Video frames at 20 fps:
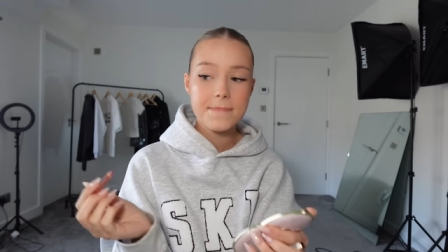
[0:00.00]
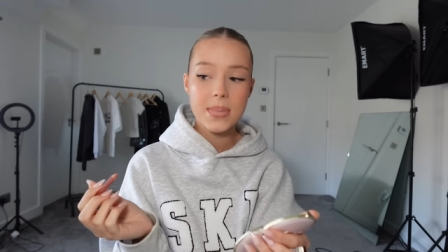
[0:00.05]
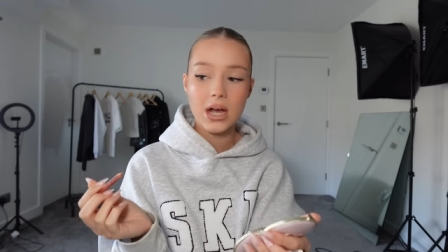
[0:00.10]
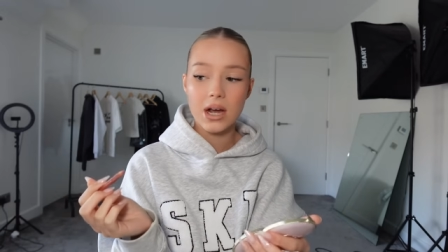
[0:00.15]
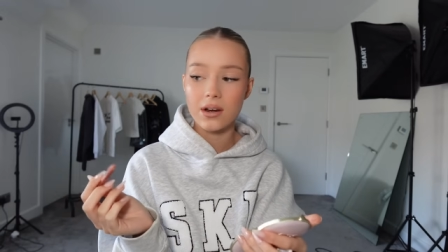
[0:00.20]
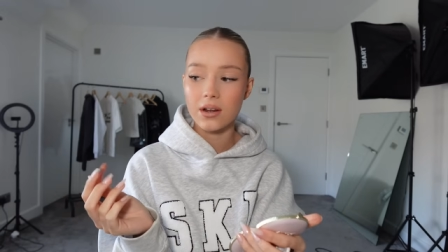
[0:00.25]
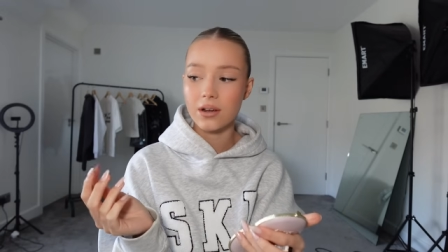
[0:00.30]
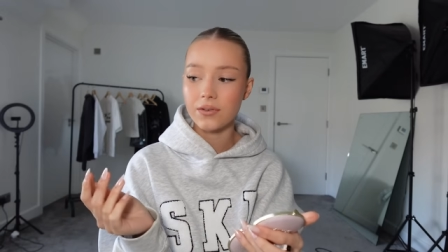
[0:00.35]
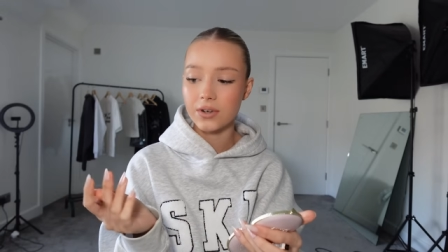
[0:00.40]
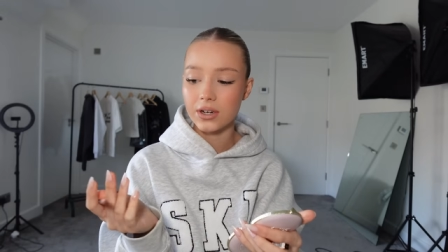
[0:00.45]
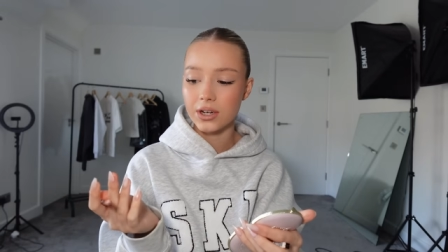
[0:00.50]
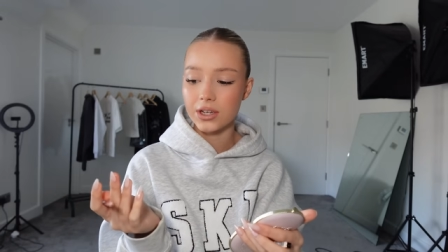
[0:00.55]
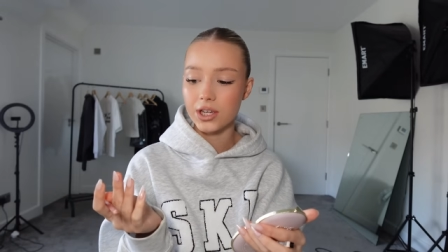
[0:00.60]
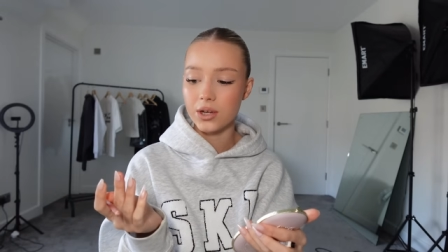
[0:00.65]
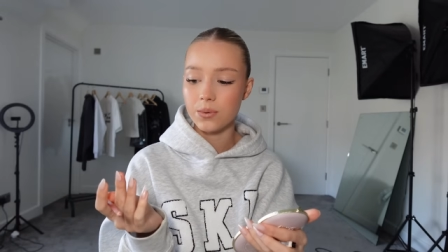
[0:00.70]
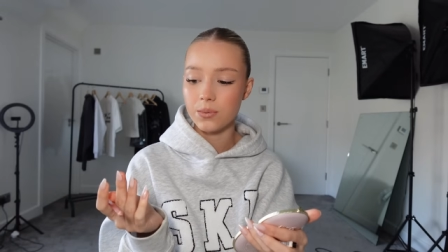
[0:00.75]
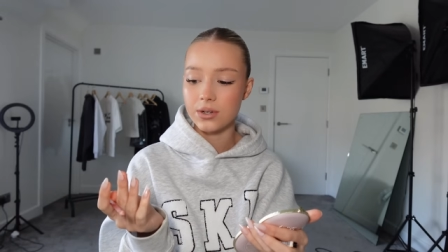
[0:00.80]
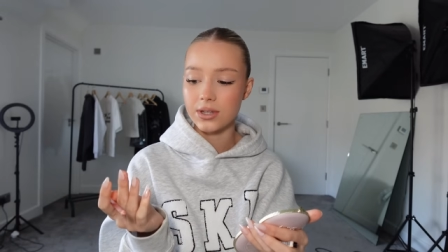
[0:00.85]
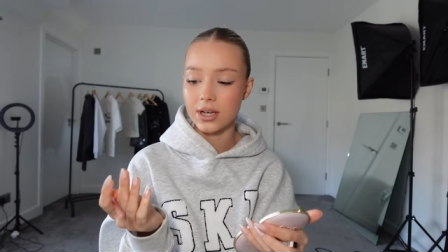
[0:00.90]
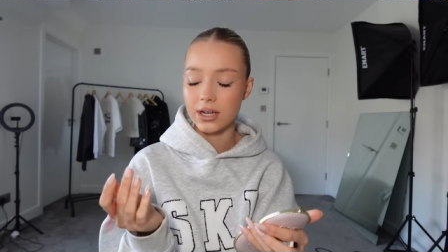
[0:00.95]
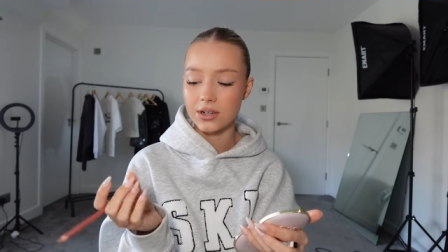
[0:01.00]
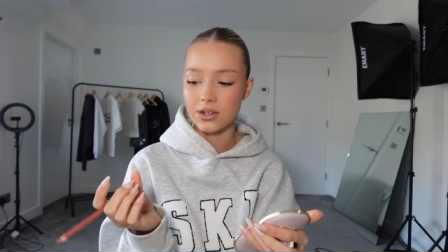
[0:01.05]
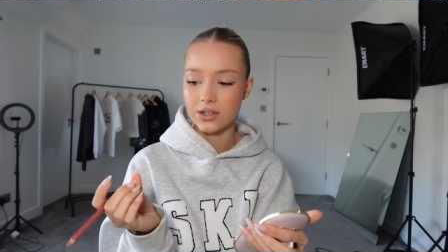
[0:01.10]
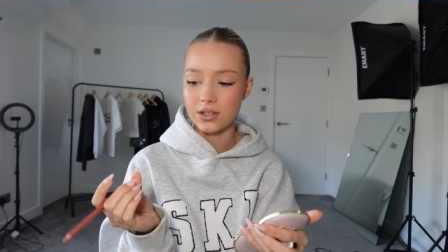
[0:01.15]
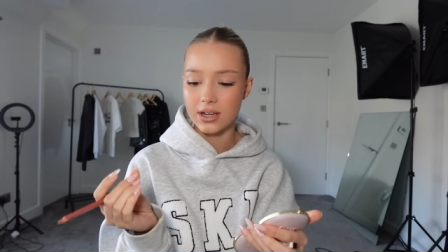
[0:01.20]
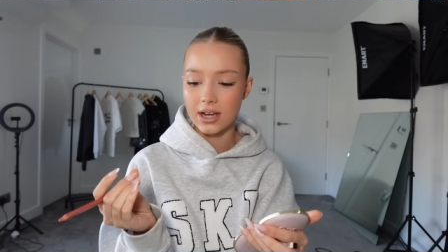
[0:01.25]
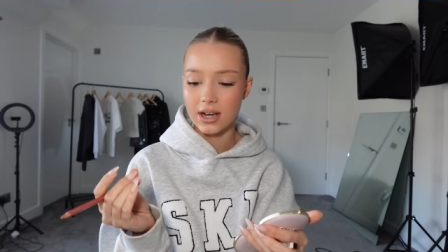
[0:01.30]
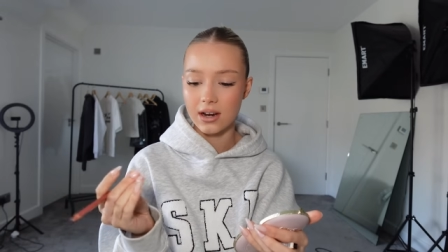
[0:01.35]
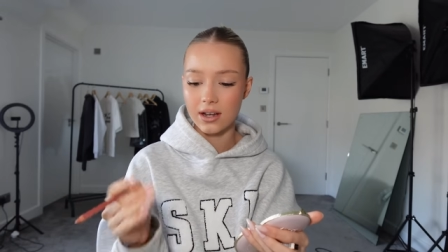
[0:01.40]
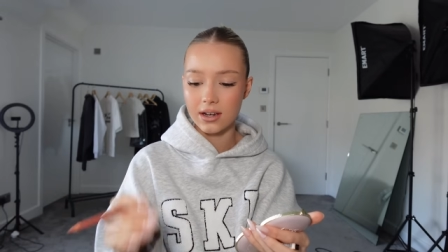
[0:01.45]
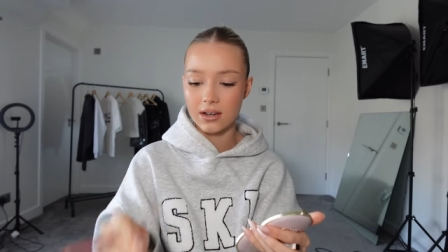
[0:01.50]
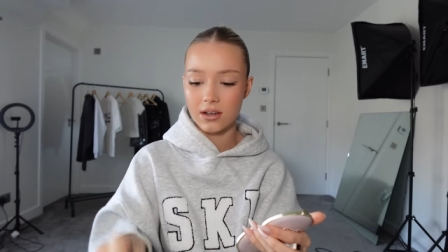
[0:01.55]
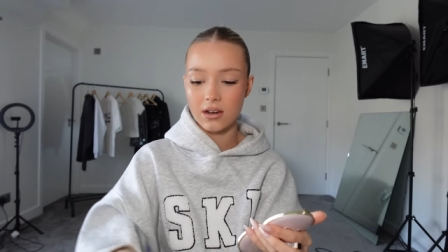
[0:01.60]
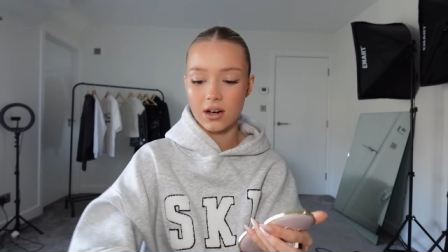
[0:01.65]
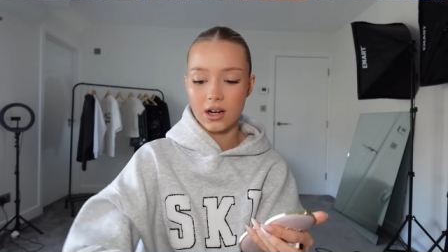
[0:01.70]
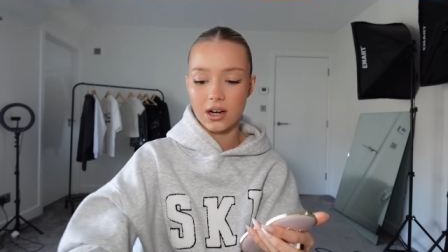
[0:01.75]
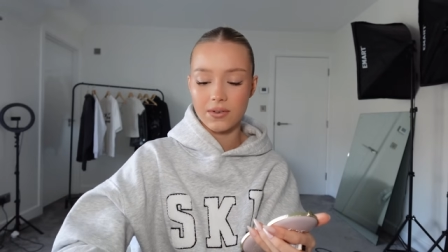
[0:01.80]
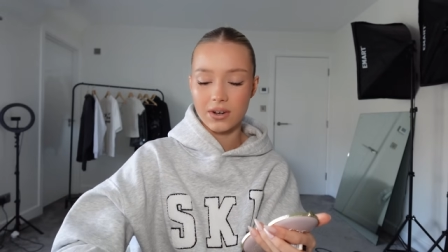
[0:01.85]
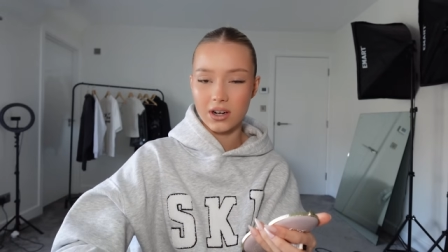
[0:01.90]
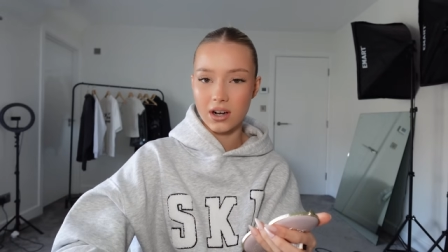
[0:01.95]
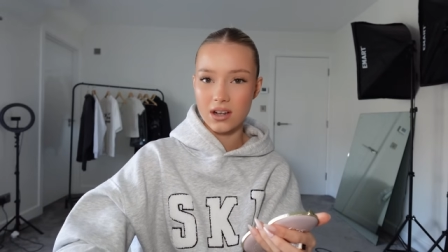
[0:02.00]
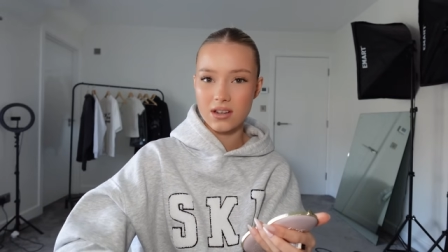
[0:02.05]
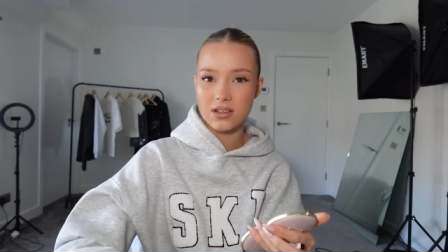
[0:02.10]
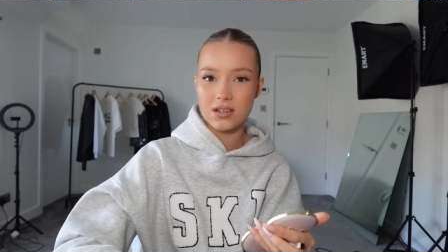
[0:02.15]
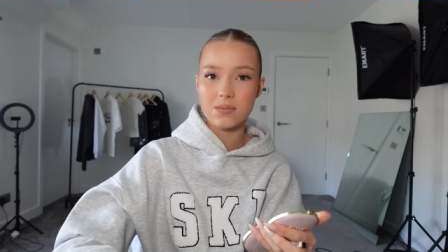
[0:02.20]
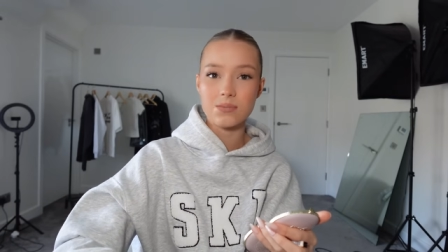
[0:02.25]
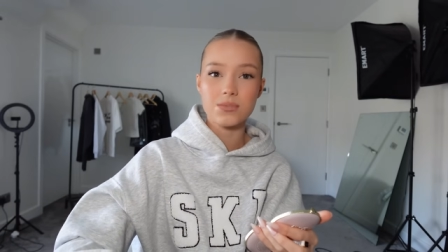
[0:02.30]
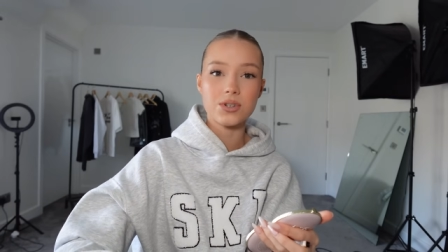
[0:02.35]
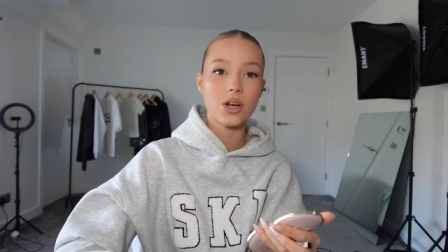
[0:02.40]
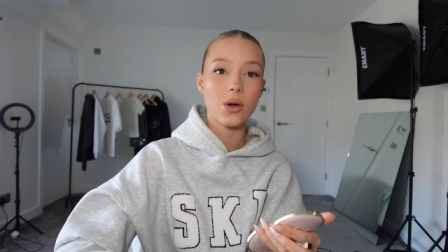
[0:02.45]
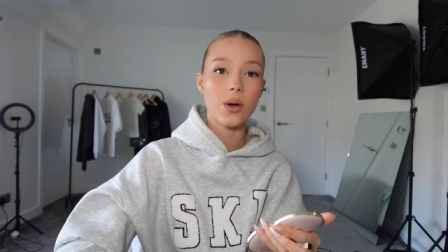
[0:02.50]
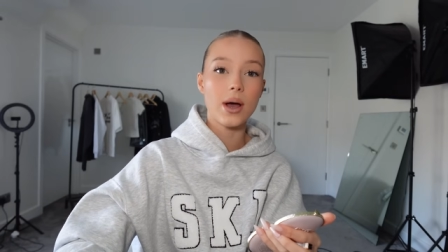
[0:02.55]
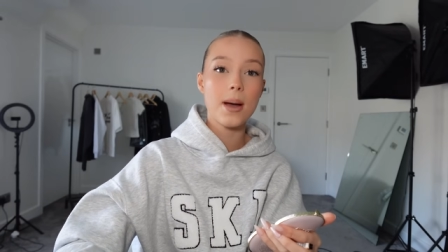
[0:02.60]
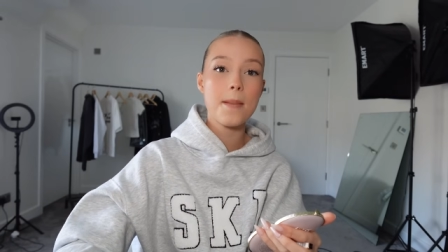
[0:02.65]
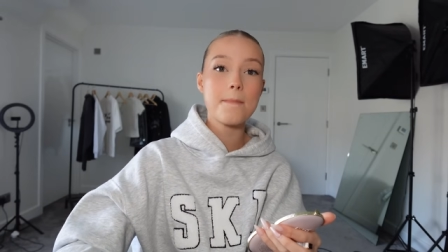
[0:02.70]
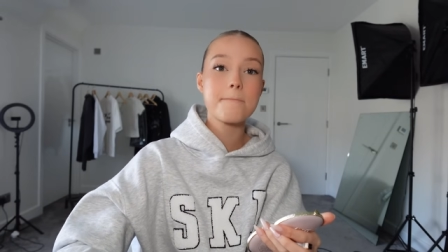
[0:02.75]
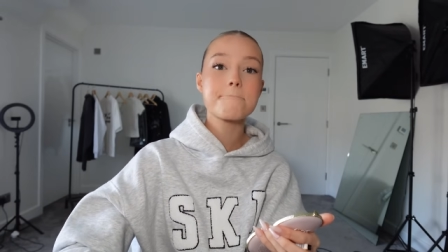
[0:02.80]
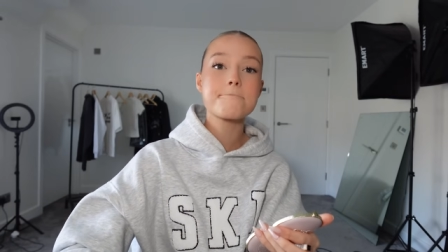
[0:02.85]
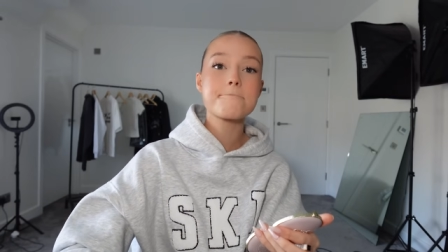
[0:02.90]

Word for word: and I feel like you would then just get like kind of accustomed to it.